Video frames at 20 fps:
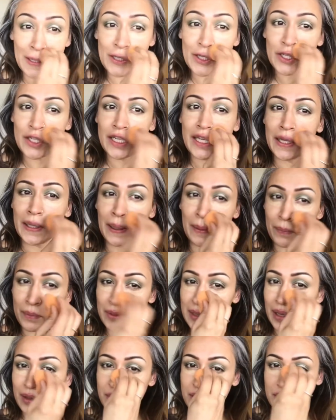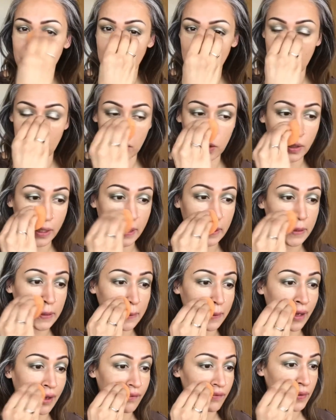sheen and without it looking too
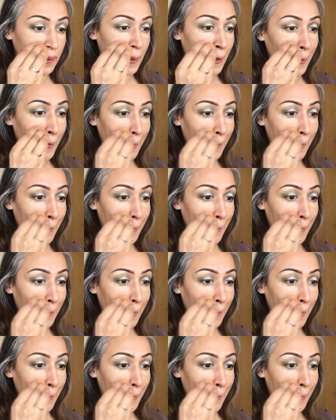heavy.